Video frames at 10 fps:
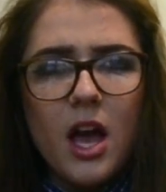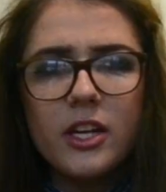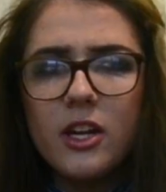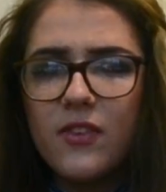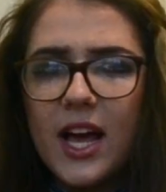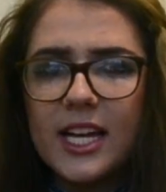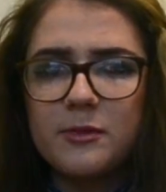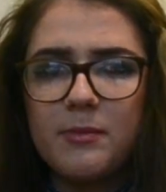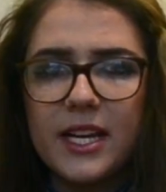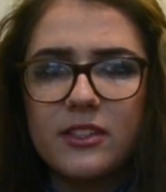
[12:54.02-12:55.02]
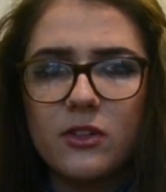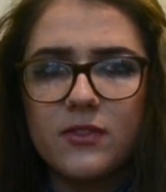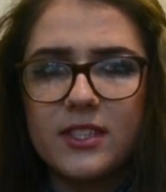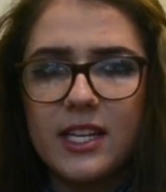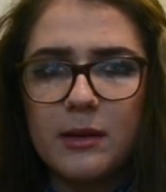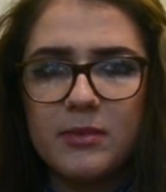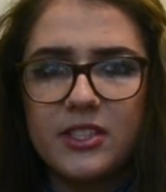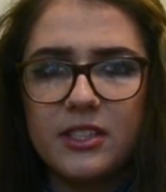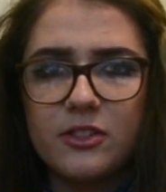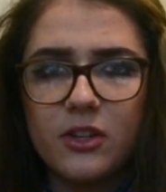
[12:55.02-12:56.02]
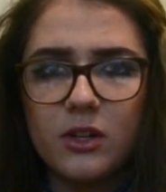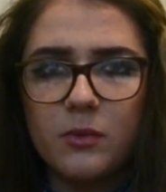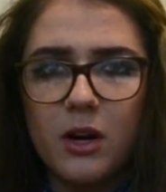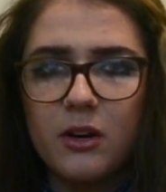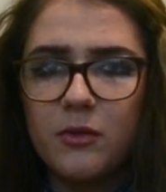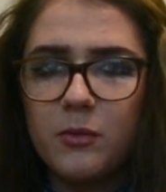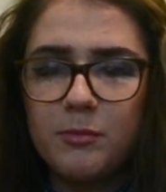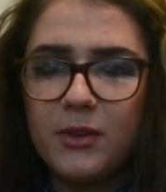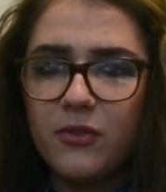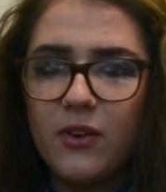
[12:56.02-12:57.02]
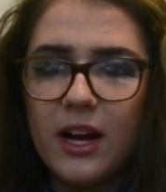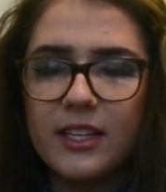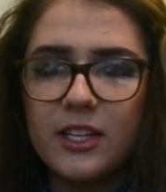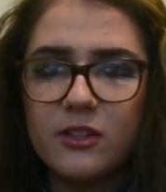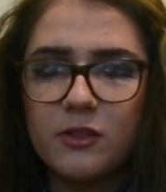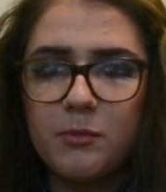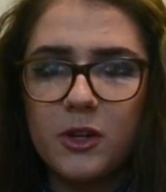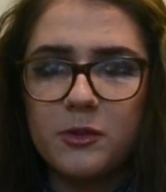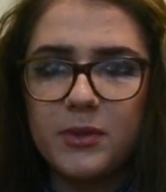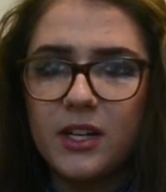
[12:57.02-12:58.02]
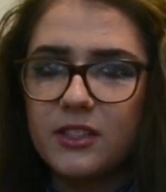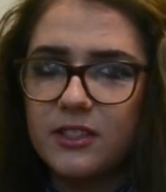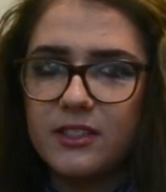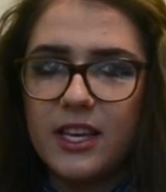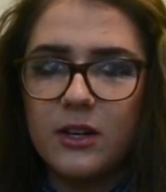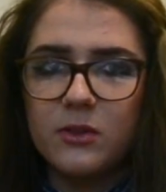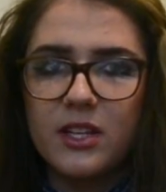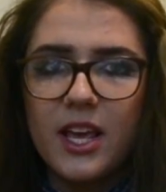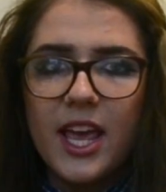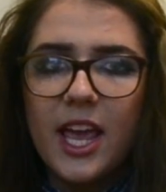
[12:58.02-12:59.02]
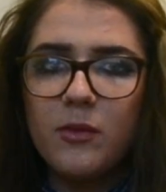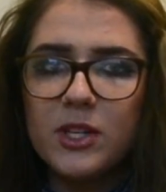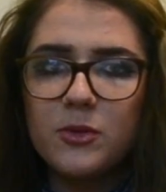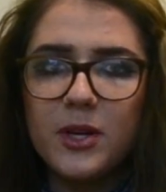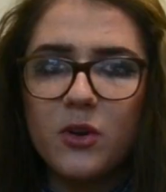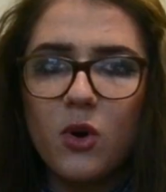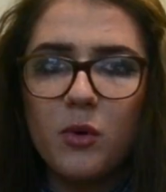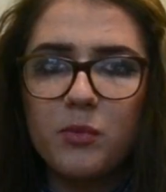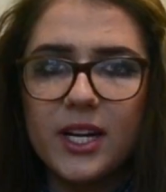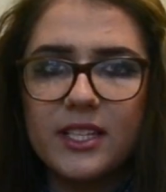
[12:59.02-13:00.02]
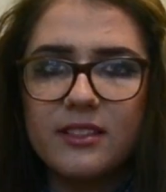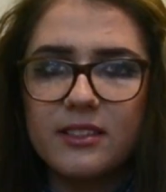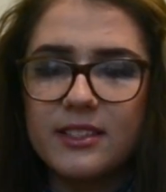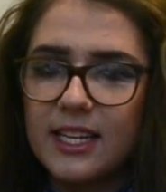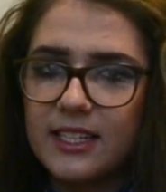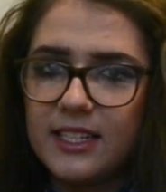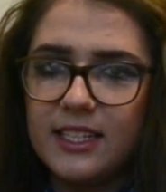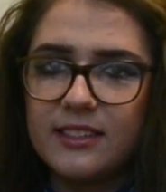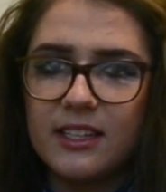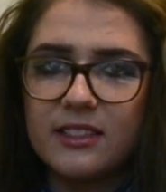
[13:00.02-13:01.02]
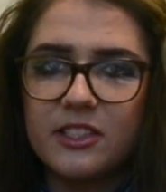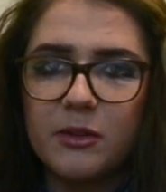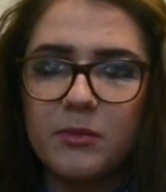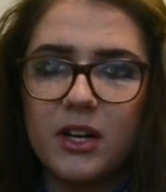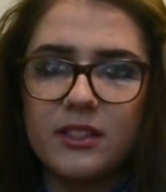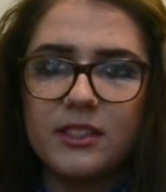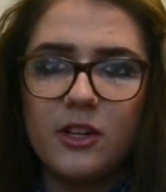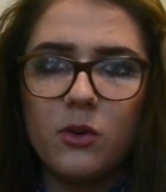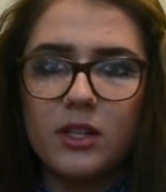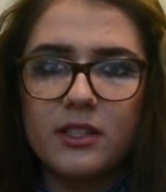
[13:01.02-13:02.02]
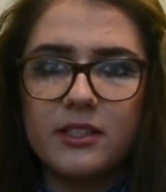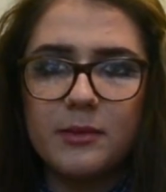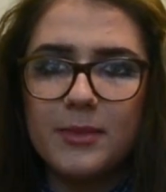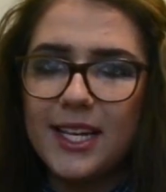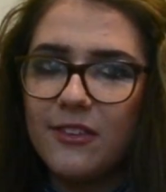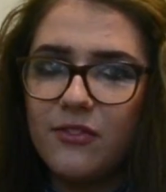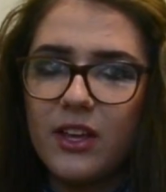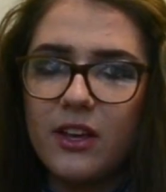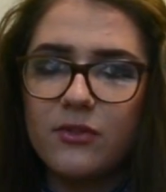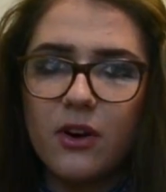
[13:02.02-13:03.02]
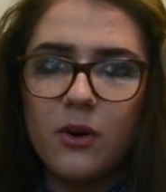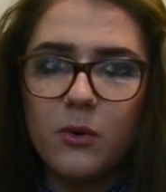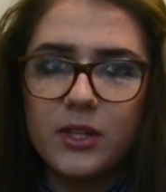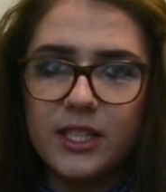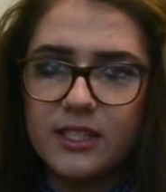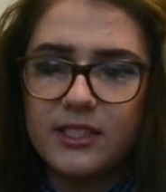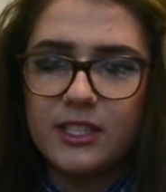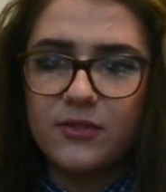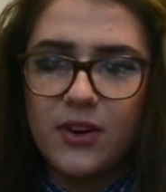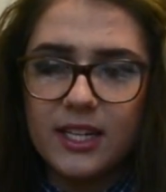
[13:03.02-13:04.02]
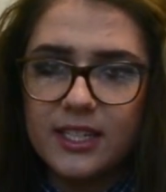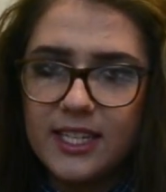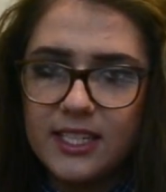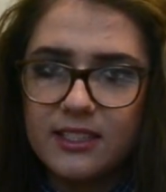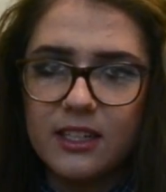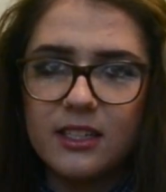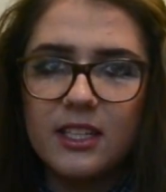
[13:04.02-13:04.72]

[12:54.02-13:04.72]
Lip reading: Another aspect of establishing the genre would be throughout the use of post-production skills, in which we incorporated such techniques as the jump cuts in order to simulate fear for our audiences throughout the teaser,